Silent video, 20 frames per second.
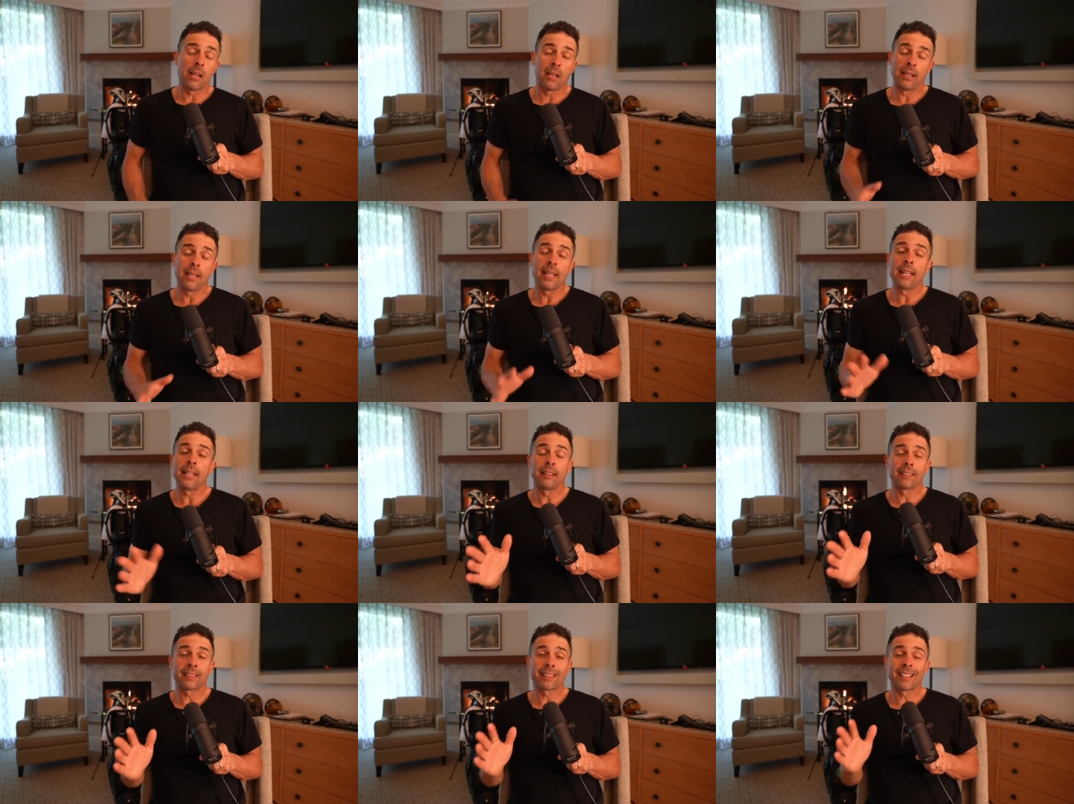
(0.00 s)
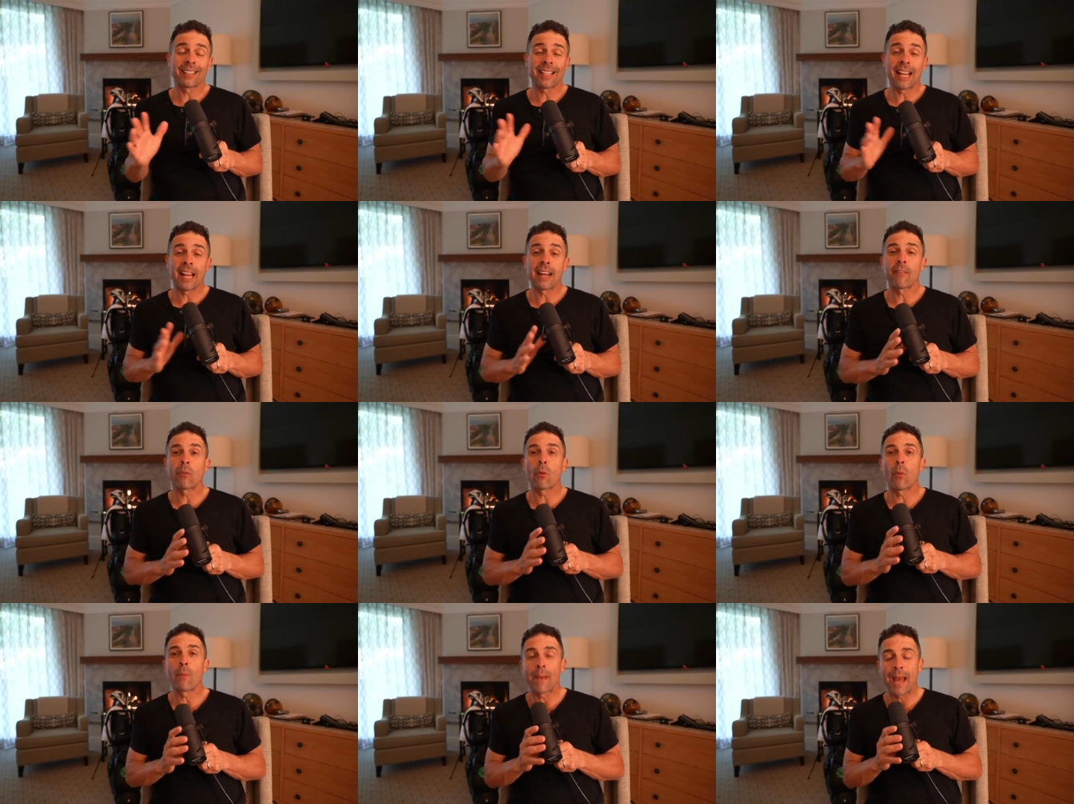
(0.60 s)
needless to say, I
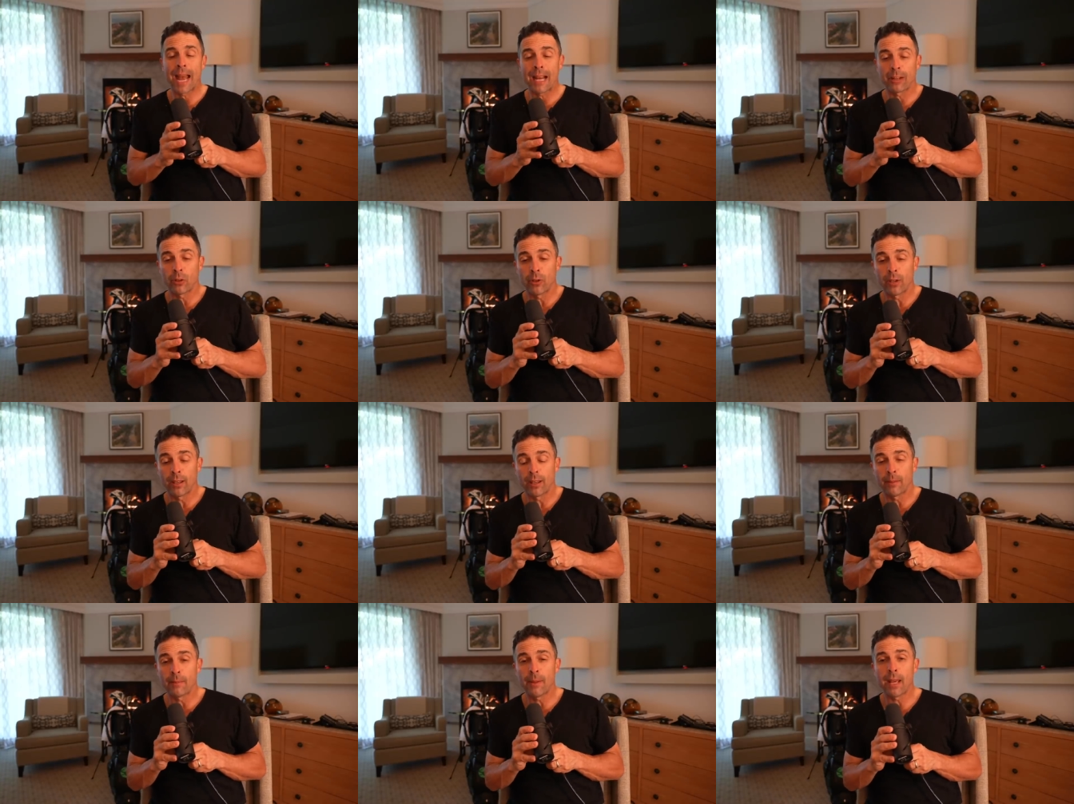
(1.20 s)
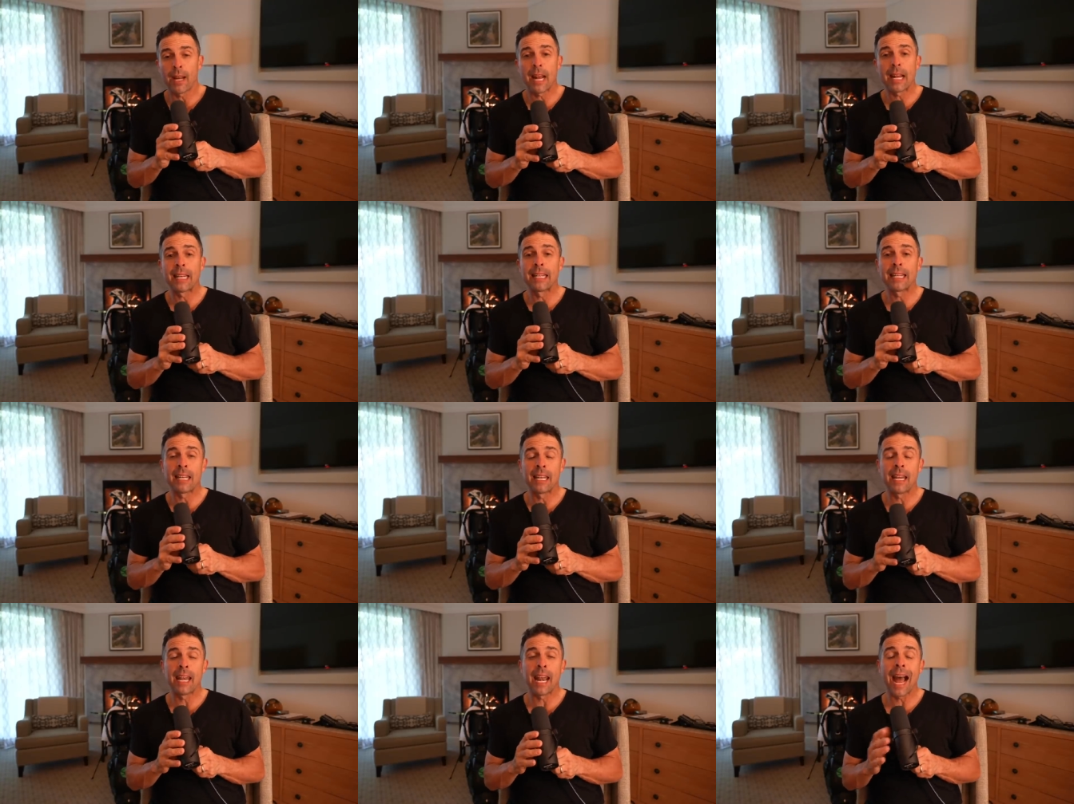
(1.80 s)
never went back to him, and I
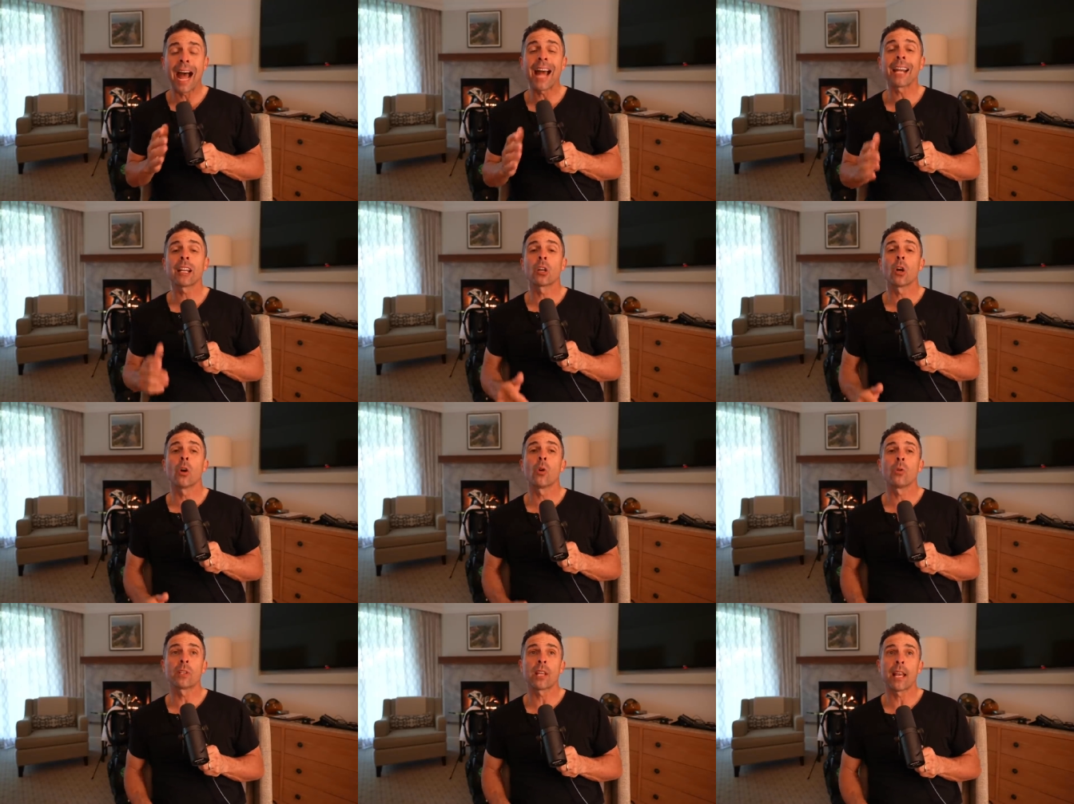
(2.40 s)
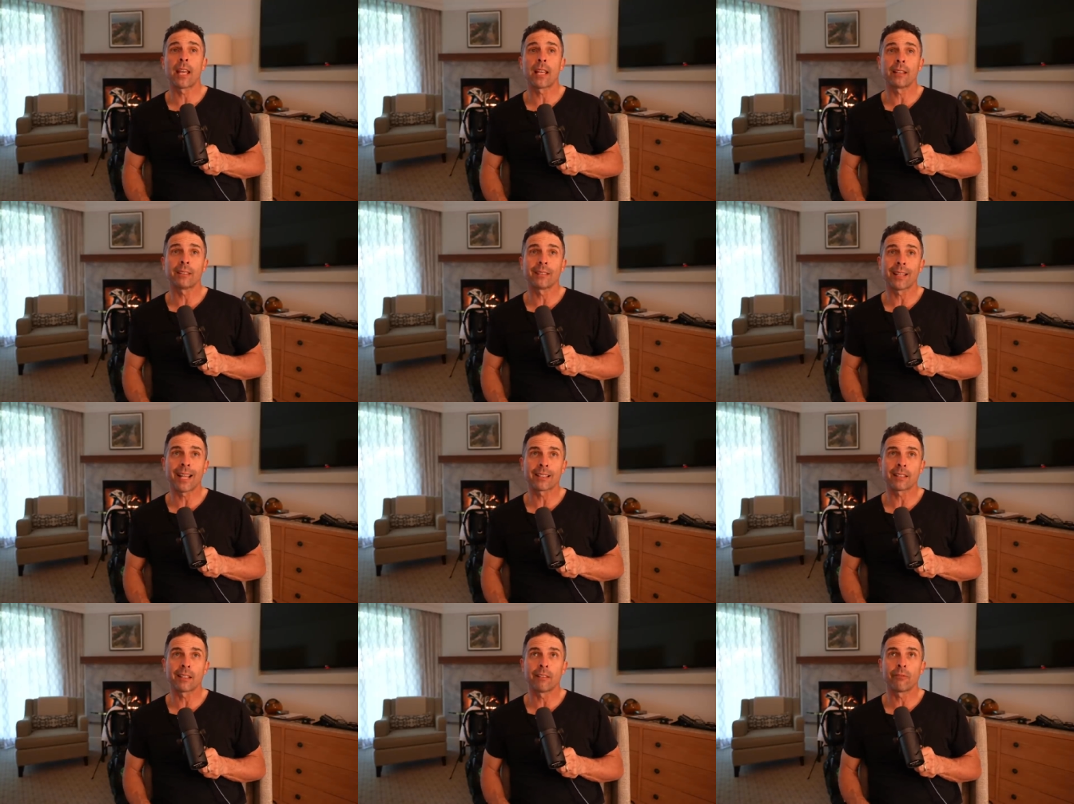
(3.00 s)
did not go take a
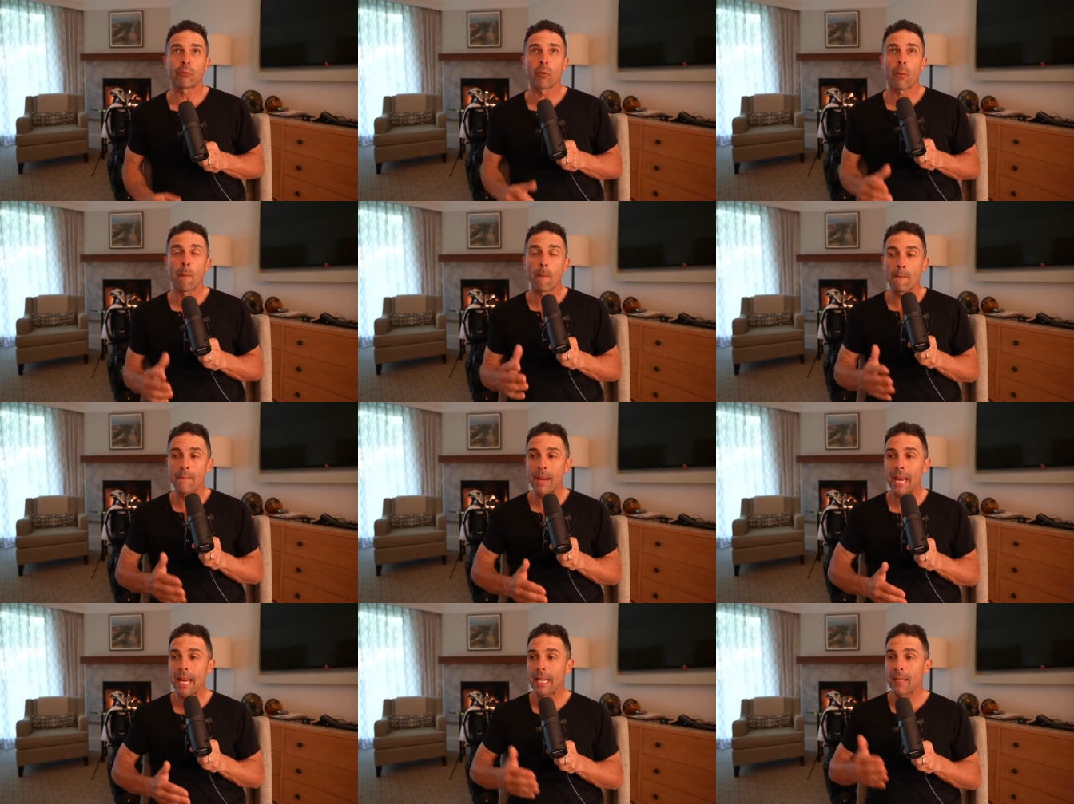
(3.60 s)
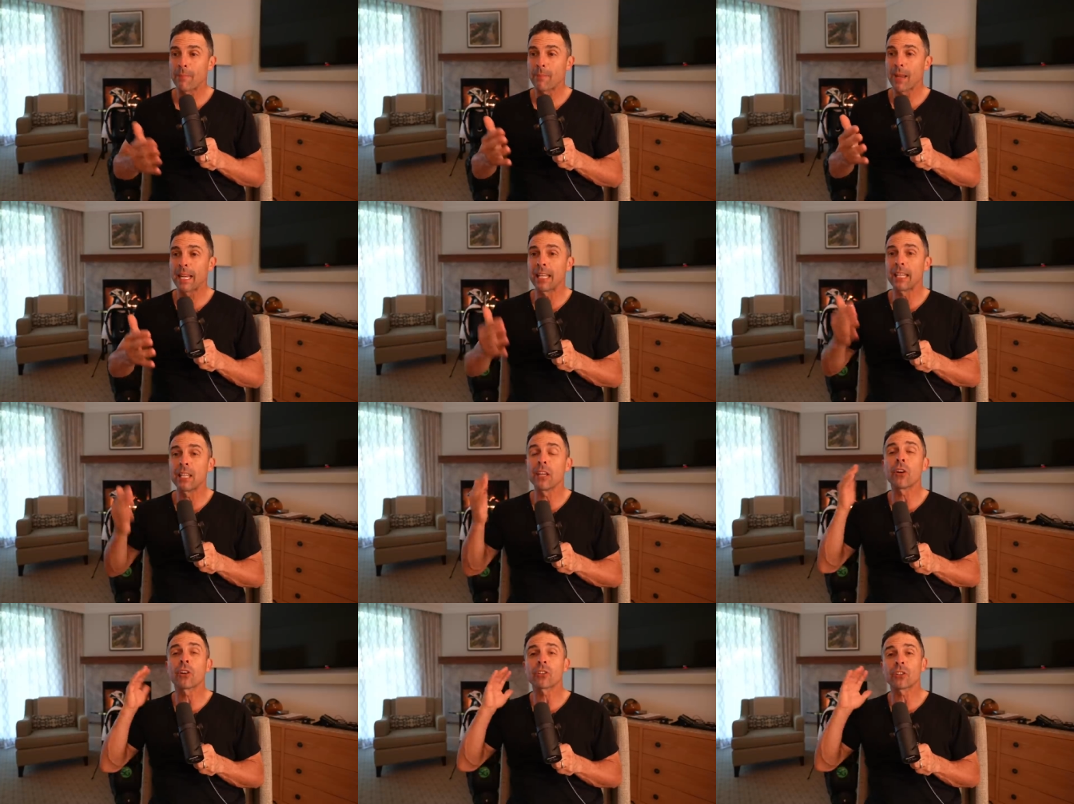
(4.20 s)
lesson for many, many
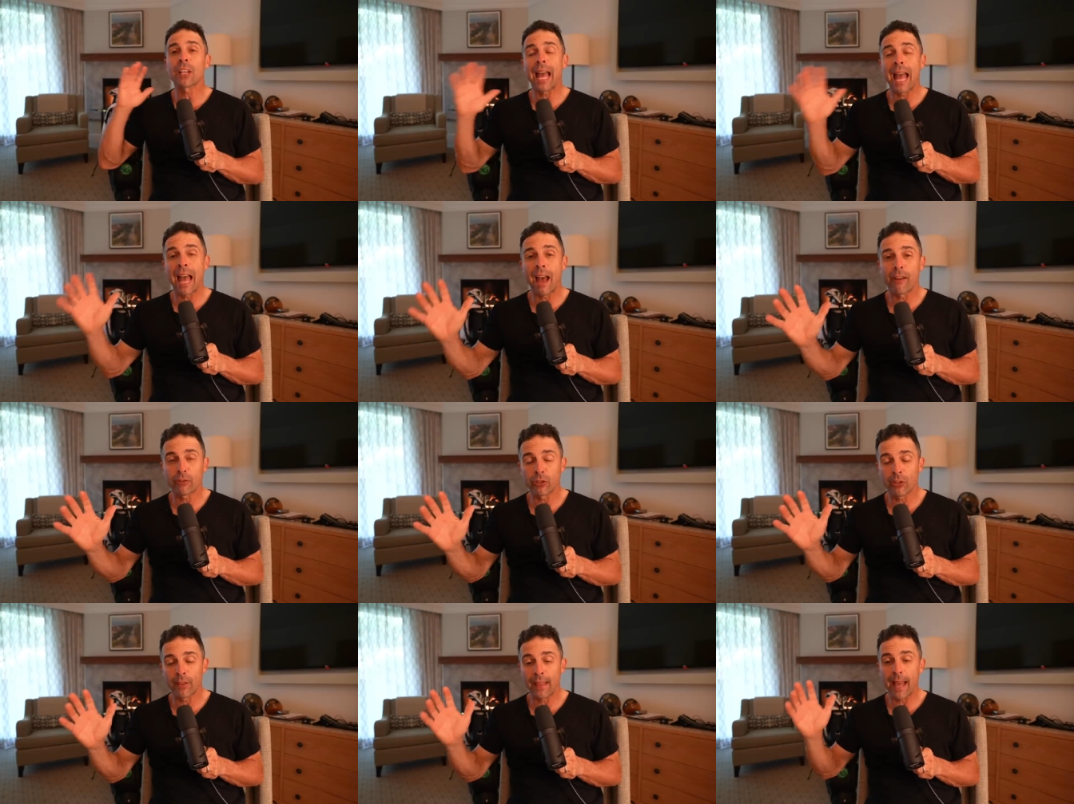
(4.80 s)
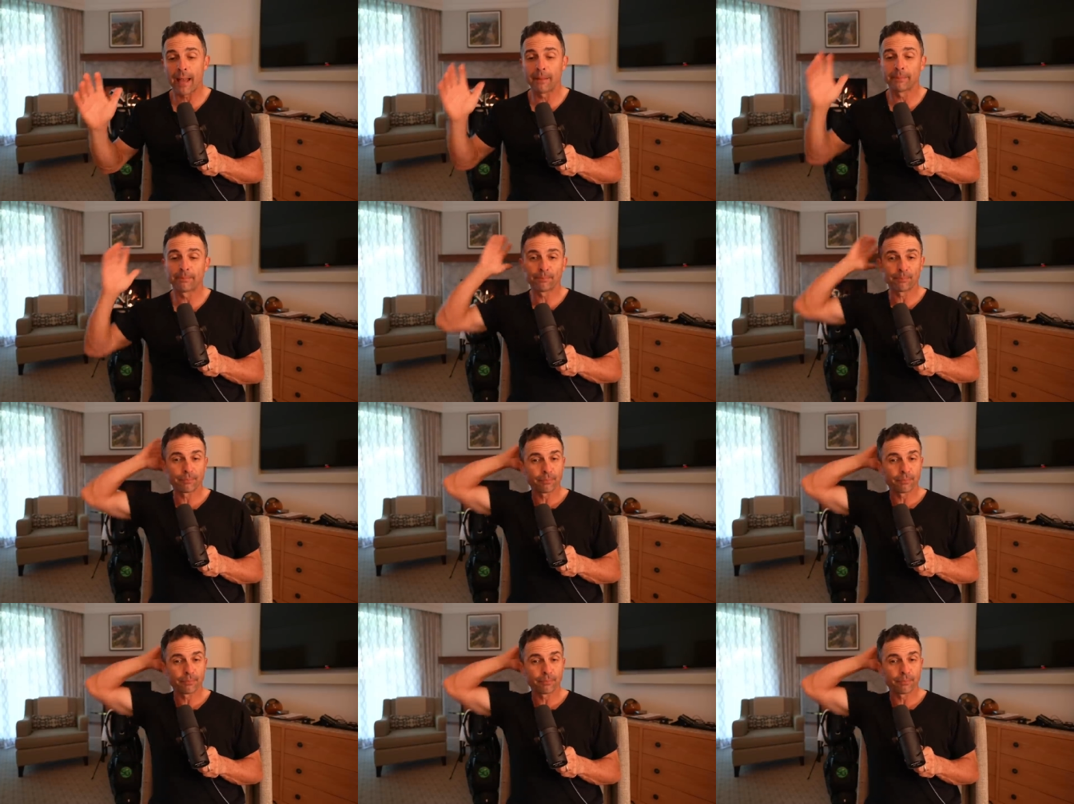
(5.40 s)
years after that.